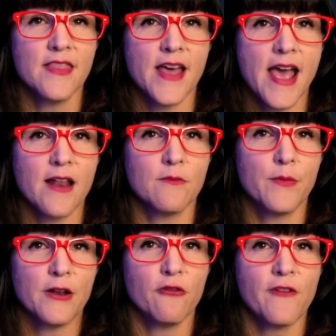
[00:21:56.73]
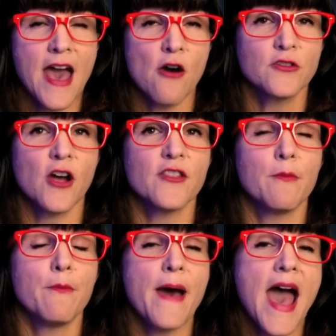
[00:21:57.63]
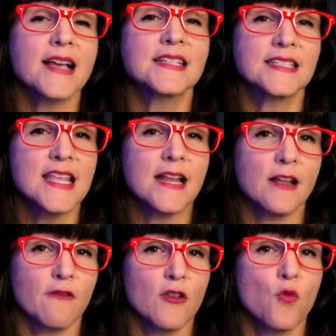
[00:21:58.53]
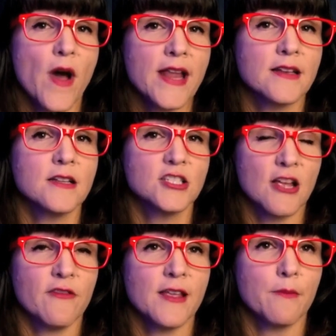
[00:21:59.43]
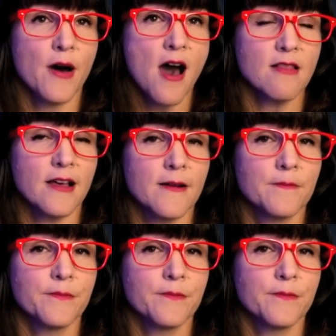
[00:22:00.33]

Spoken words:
that had been found on the back seat of the white Chevy Impala